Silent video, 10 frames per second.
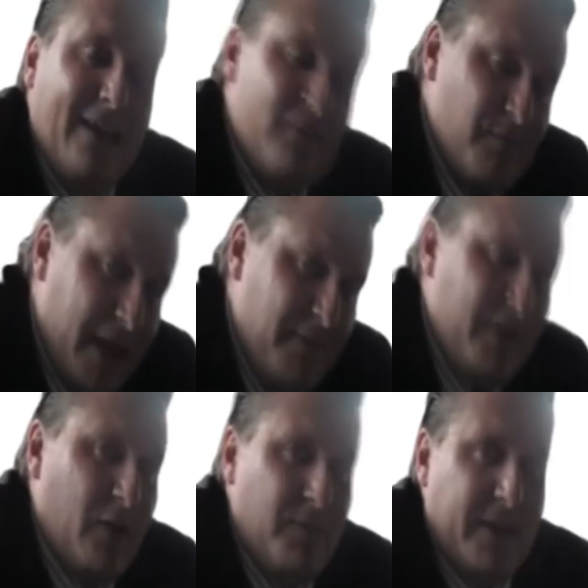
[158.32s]
have
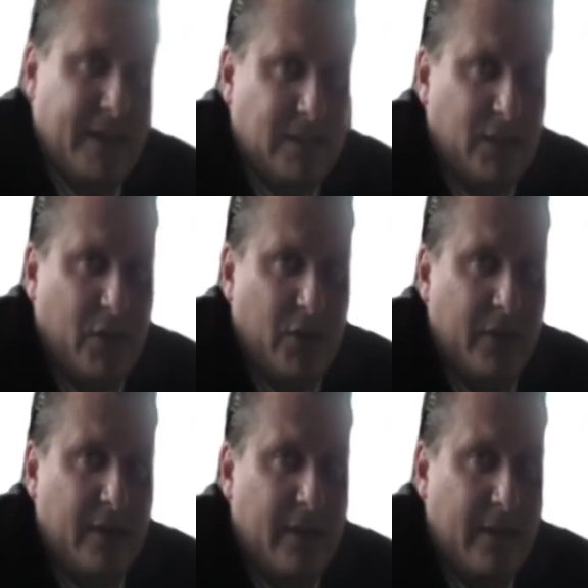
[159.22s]
maybe not been
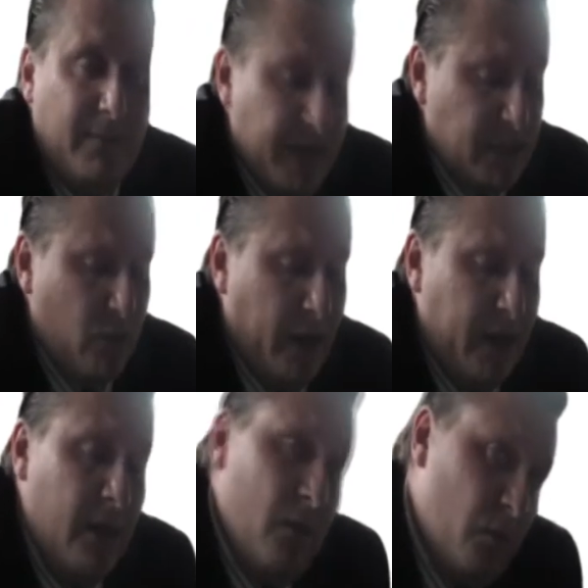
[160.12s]
executed the best
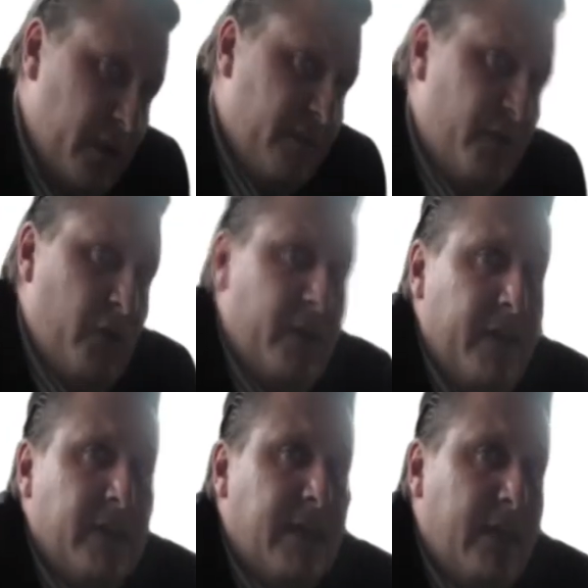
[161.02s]
way with a view to
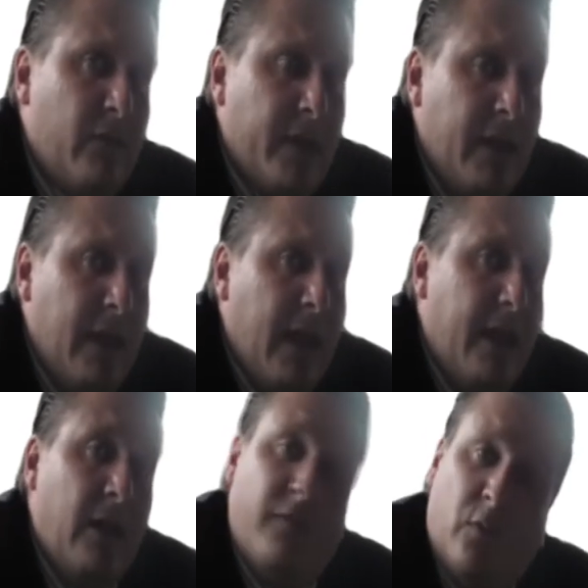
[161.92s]
the integrity,
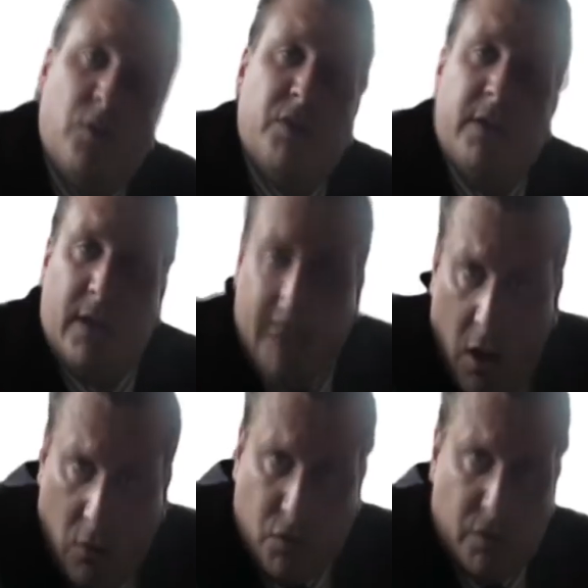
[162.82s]
and unfortunately
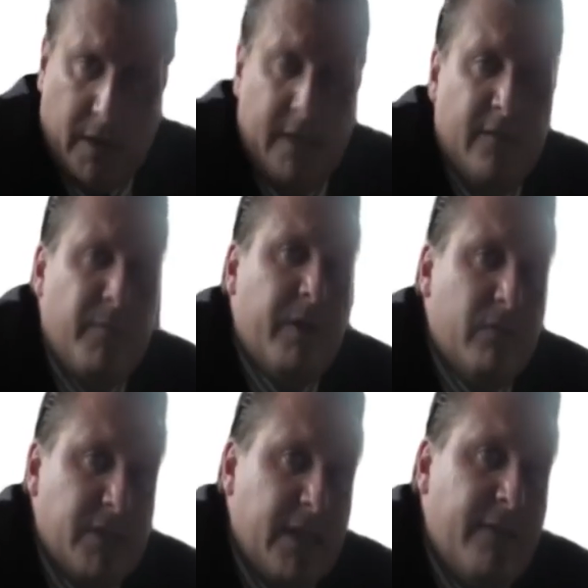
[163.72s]
culturally they've
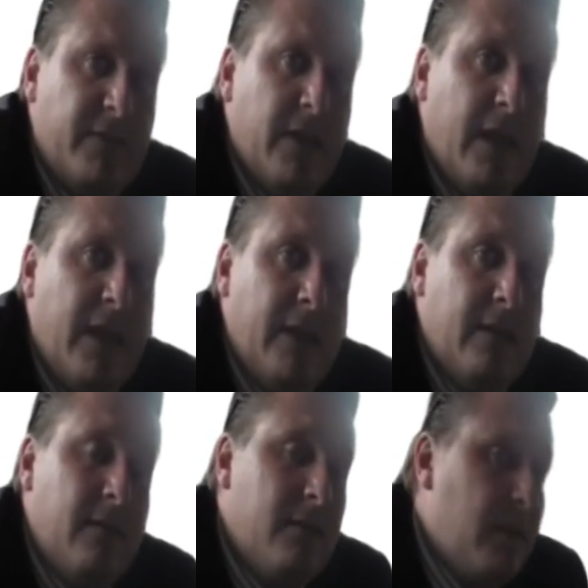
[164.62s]
been received
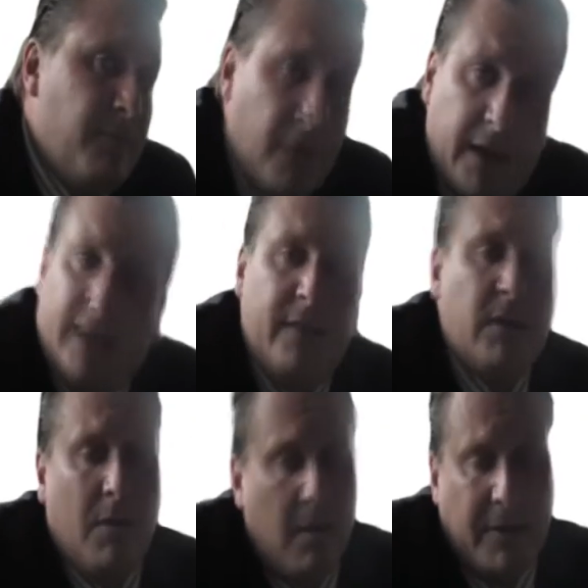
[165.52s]
in completely the
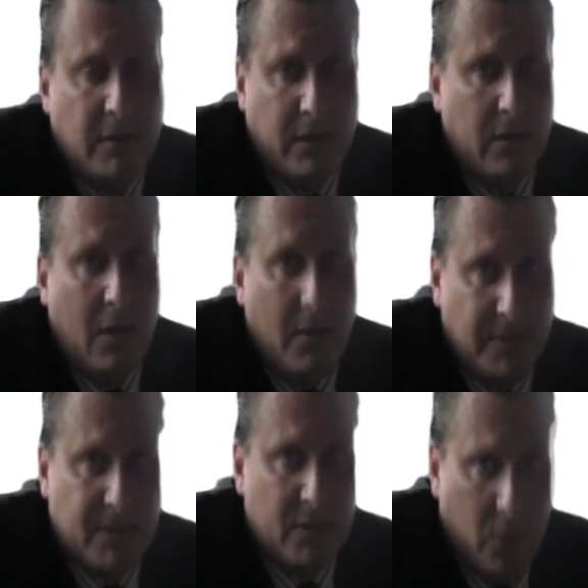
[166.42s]
diametrical
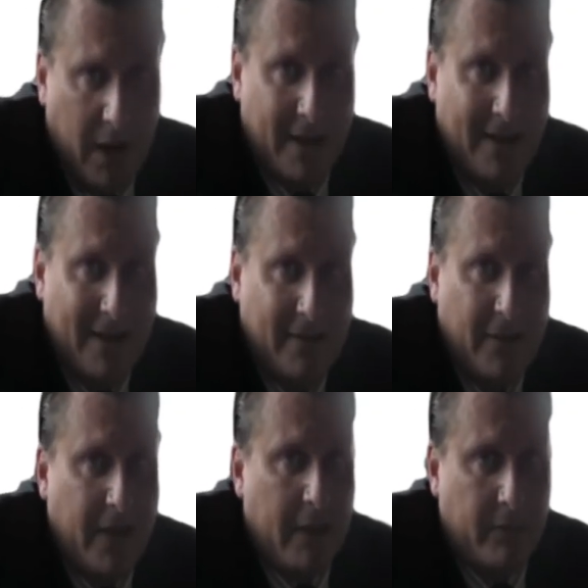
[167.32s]
opposite way
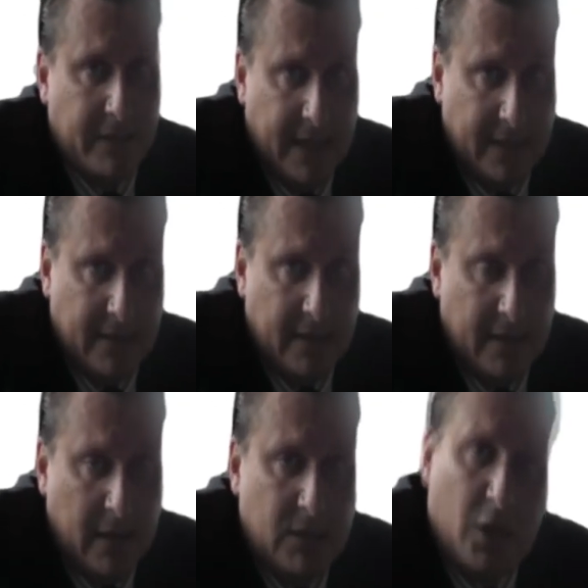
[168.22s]
that they were intended.
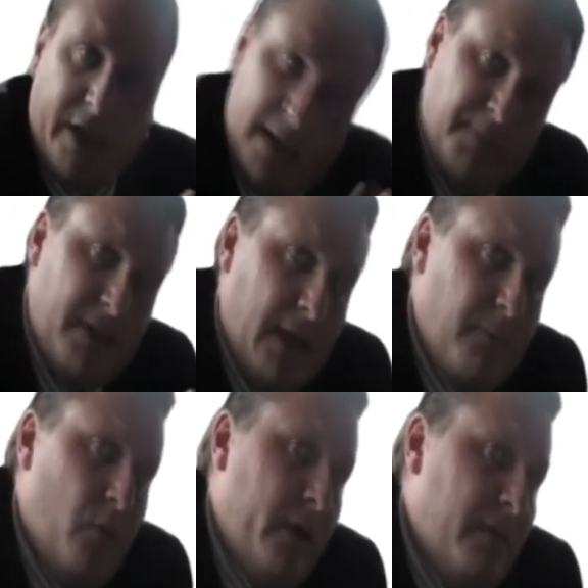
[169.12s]
So keeping
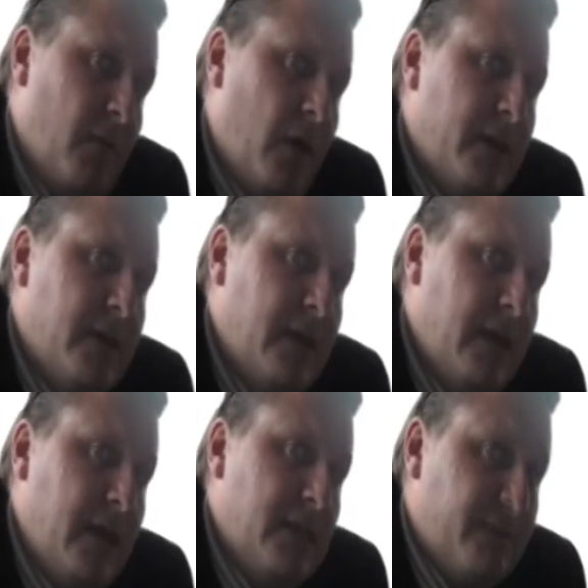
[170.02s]
that point in mind
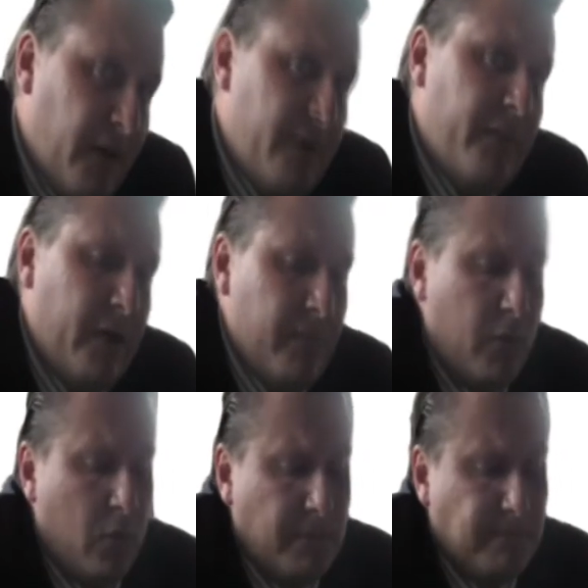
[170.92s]
is very, very
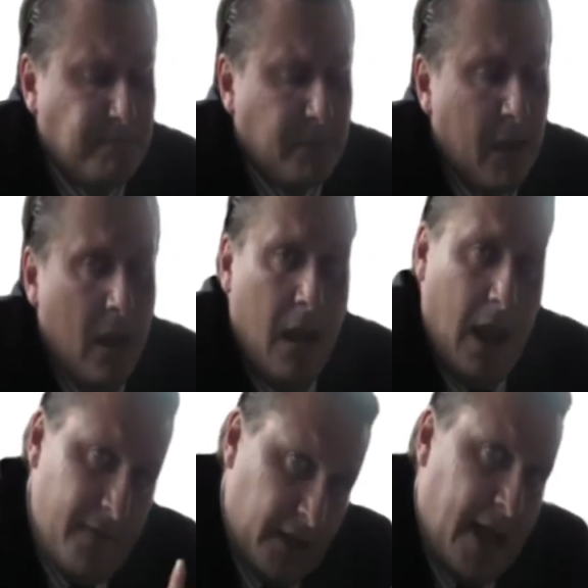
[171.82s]
important.
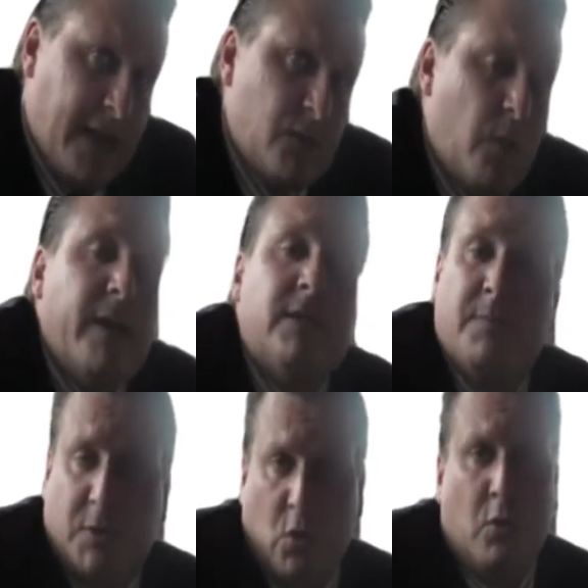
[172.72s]
And the last one
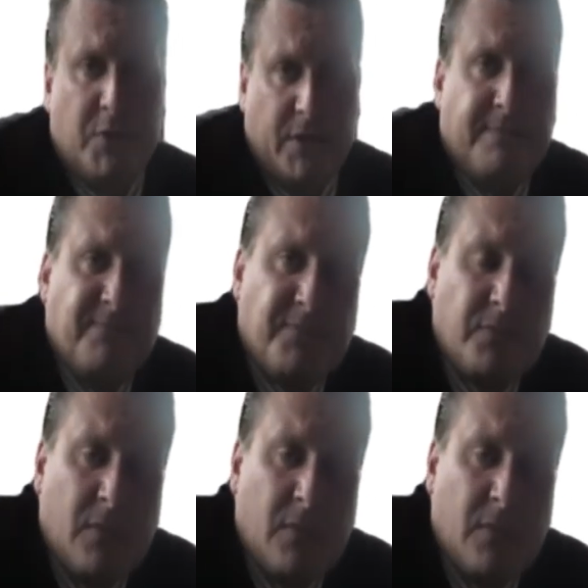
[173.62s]
is absorption.